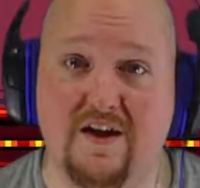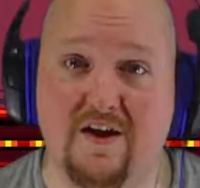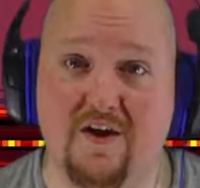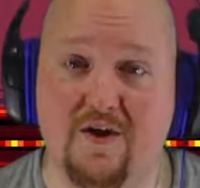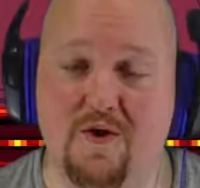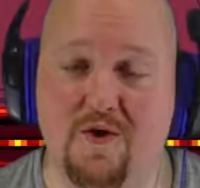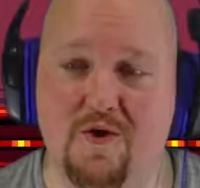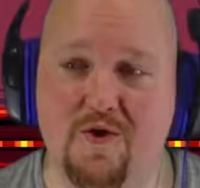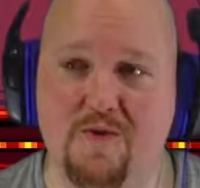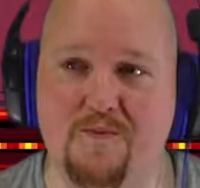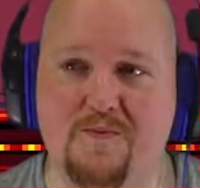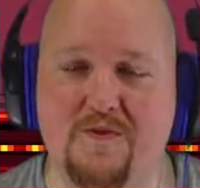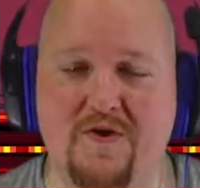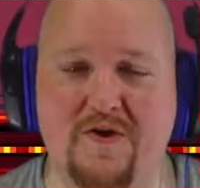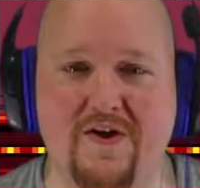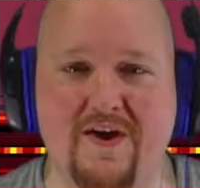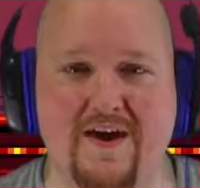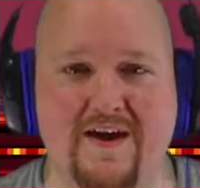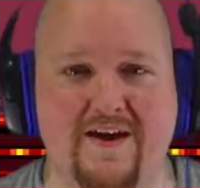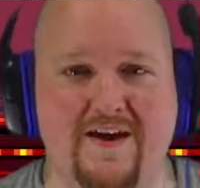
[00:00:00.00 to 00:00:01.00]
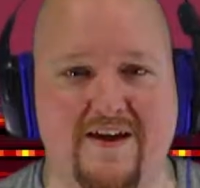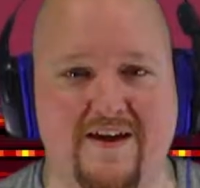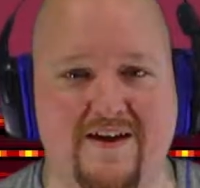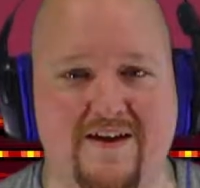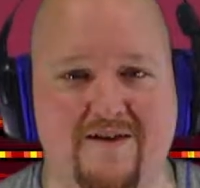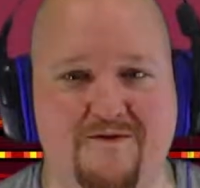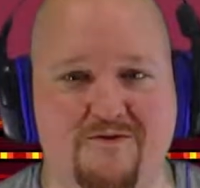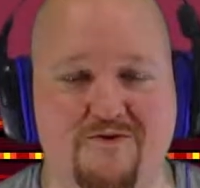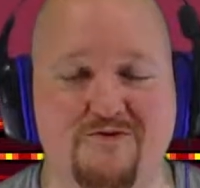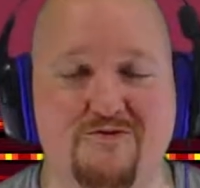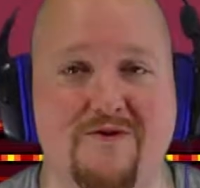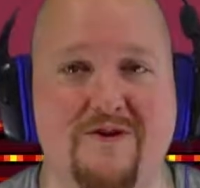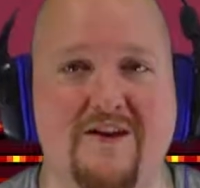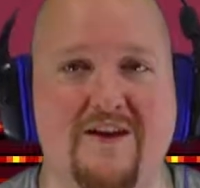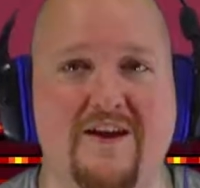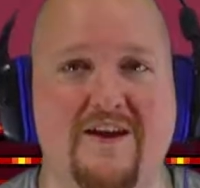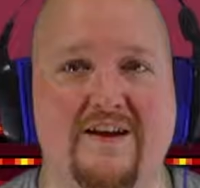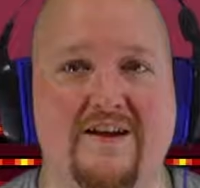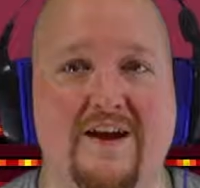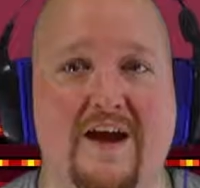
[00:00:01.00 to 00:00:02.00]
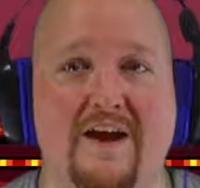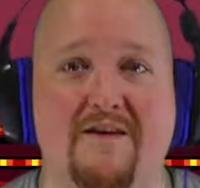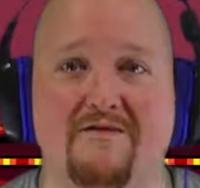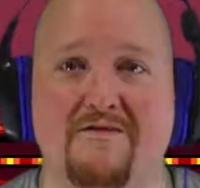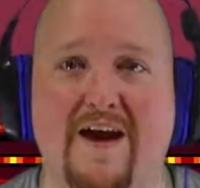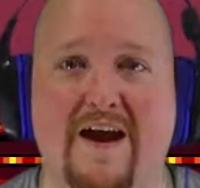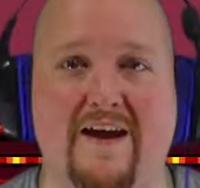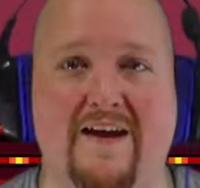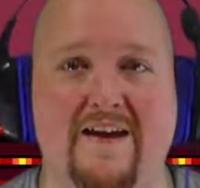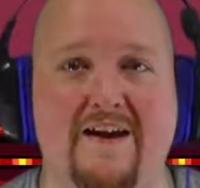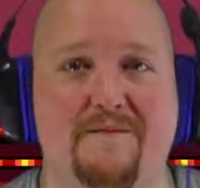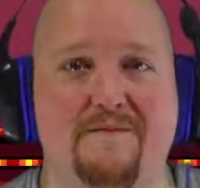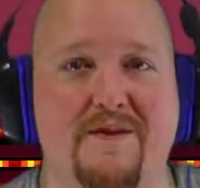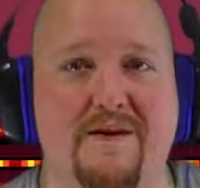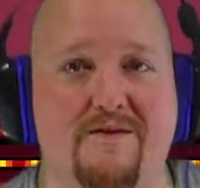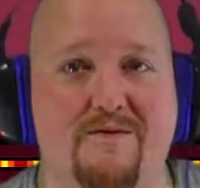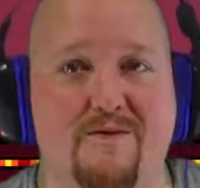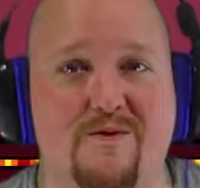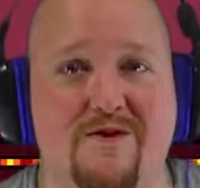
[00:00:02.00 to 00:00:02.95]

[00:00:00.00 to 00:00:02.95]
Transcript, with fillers: Oh boy, we're really ranking up there.